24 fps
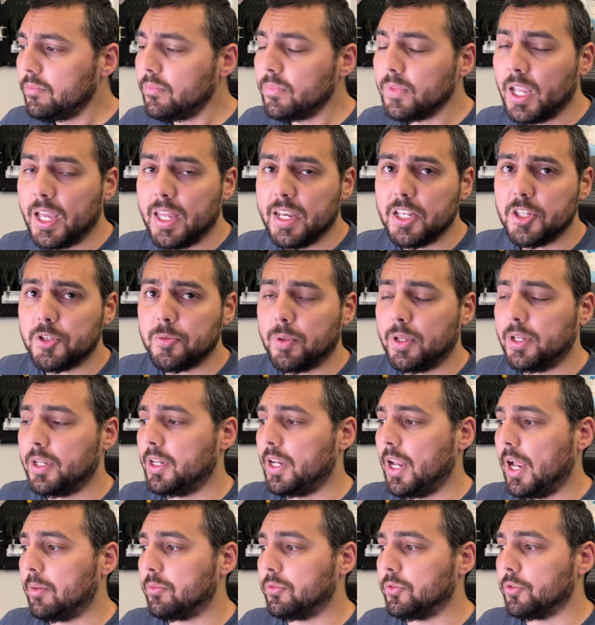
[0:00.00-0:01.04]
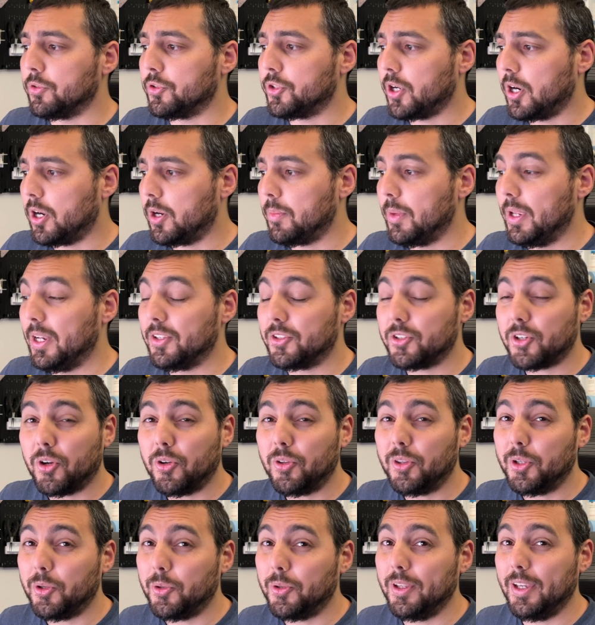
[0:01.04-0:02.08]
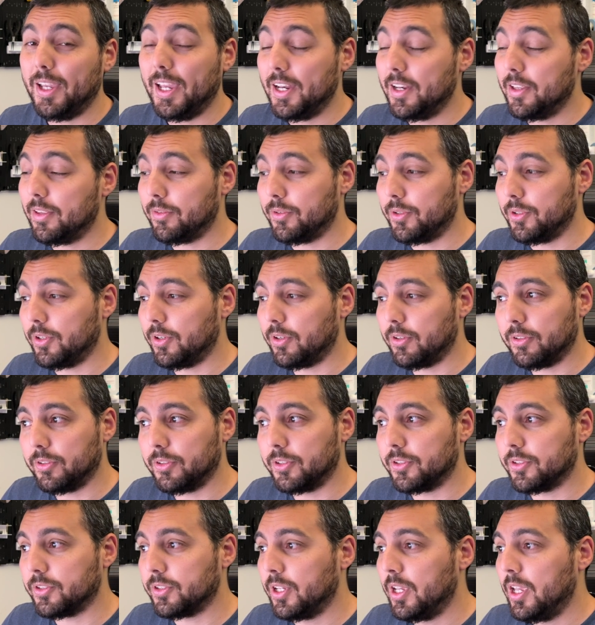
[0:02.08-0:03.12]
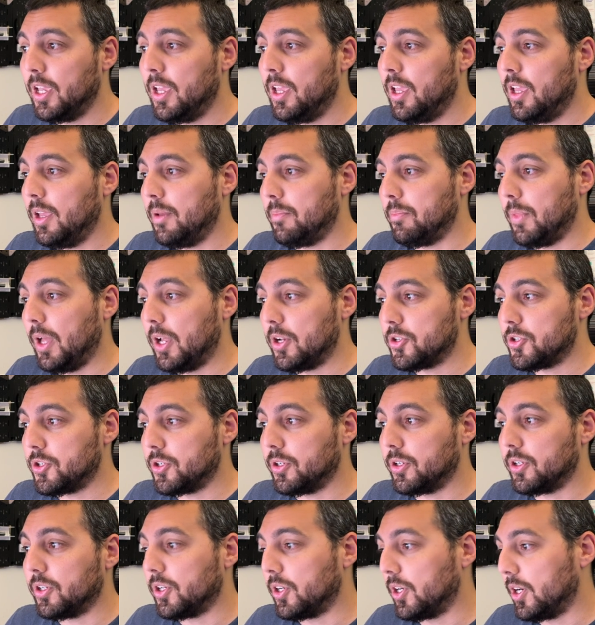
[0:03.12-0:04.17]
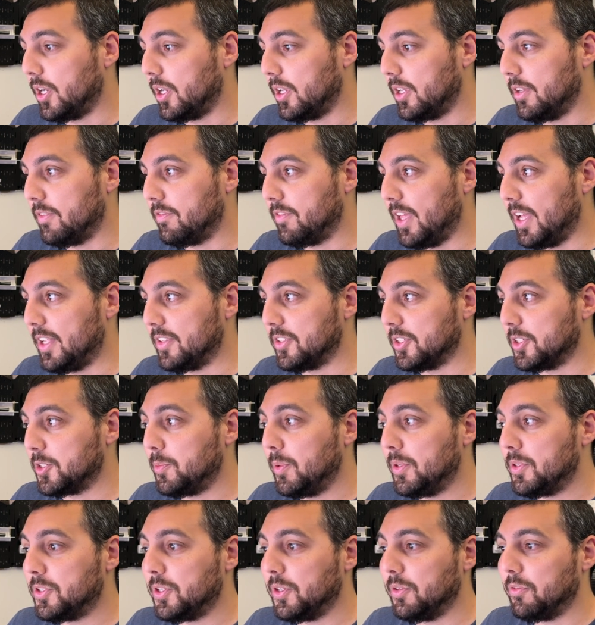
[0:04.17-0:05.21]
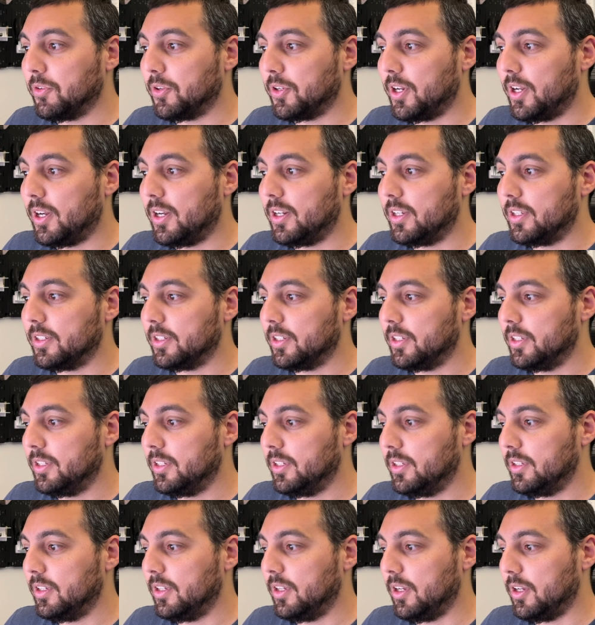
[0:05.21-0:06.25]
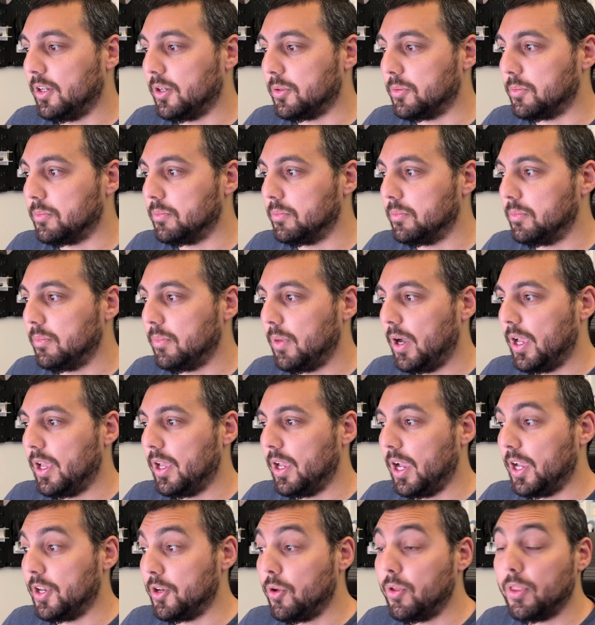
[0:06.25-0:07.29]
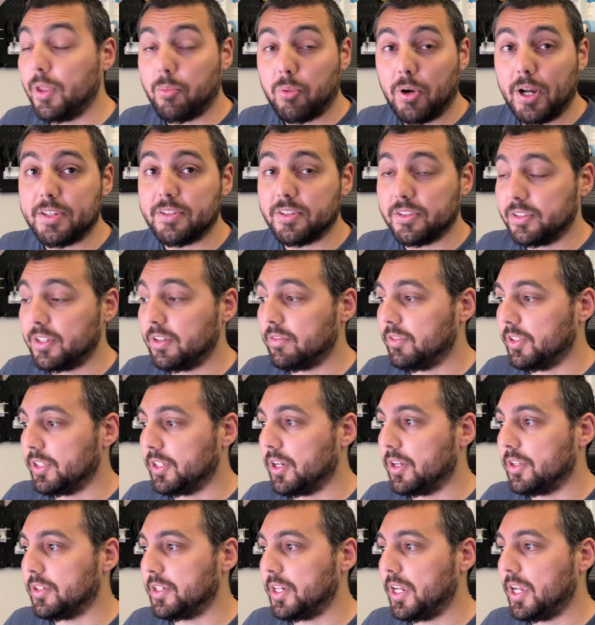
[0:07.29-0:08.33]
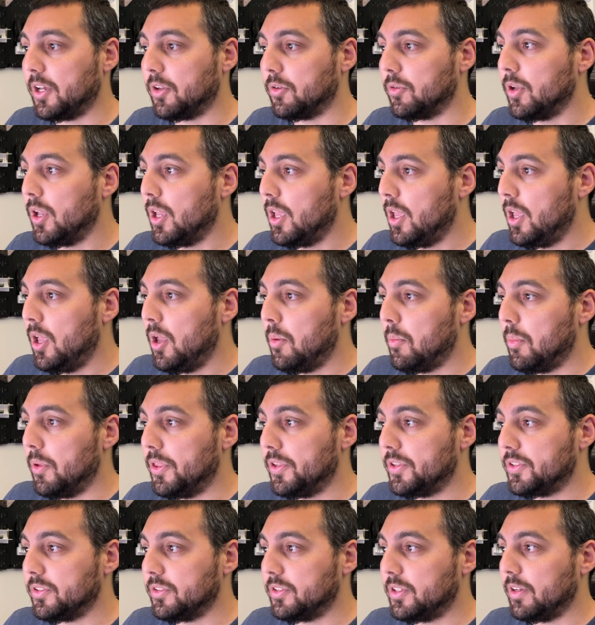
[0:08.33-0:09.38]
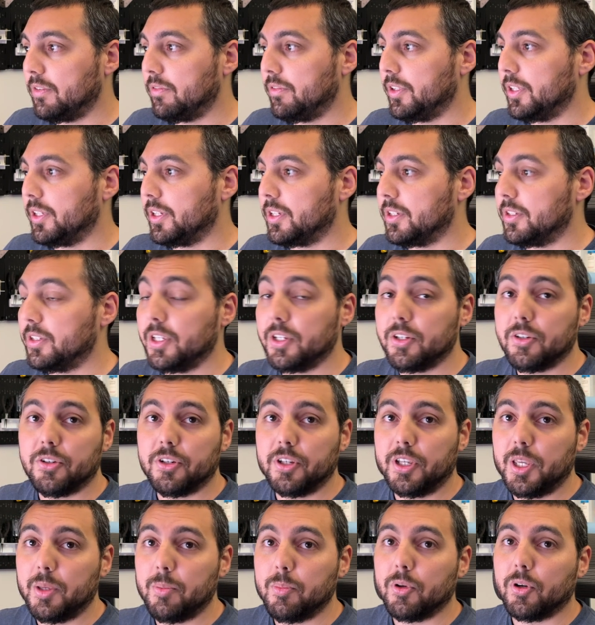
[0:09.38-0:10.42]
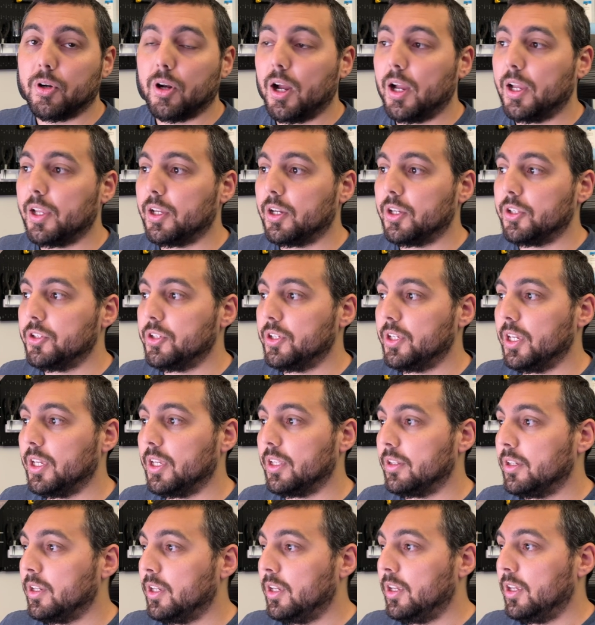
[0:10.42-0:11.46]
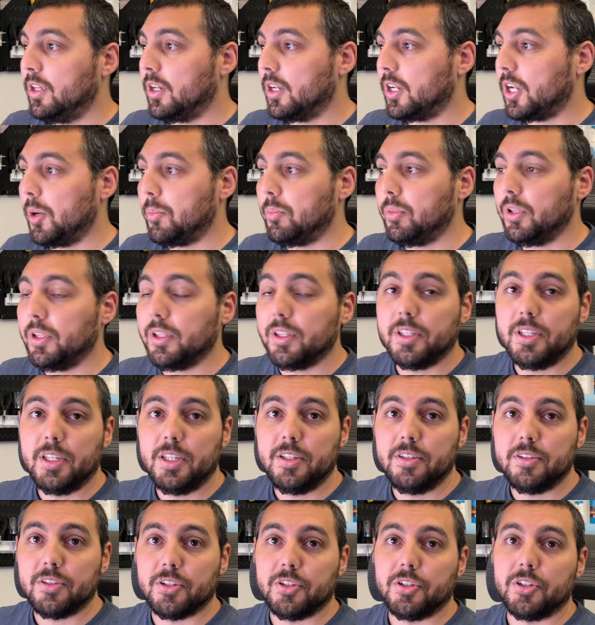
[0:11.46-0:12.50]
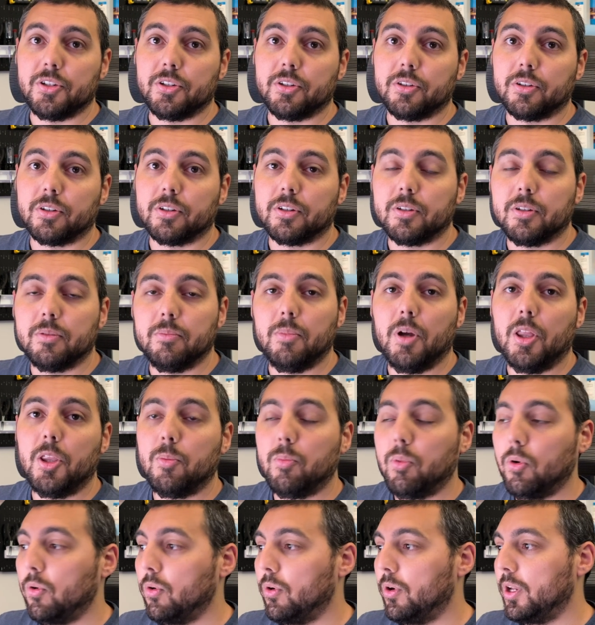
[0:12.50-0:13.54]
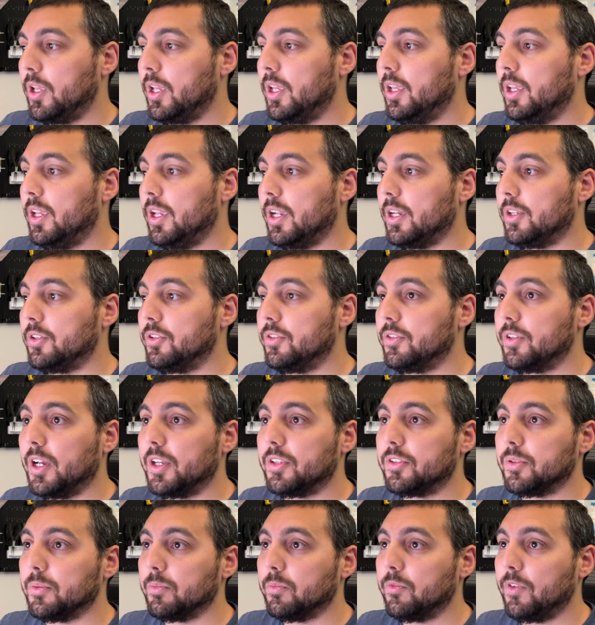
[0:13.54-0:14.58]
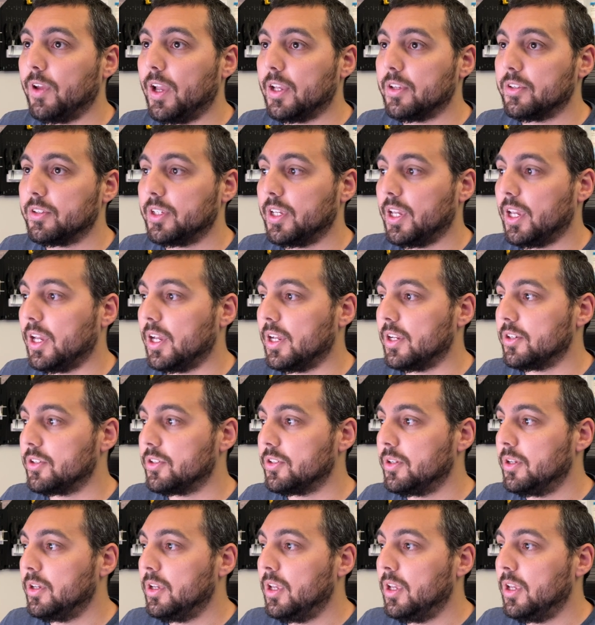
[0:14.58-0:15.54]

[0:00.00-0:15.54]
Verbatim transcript: and it's been an absolute charm, and it's currently only eighty-three dollars. Not sure if that's expensive or not. Um, I, I know that price has definitely gone down, but this is definitely a contender to keep your eye on. You get a couple of these in your motherboard, and you got some fast cache.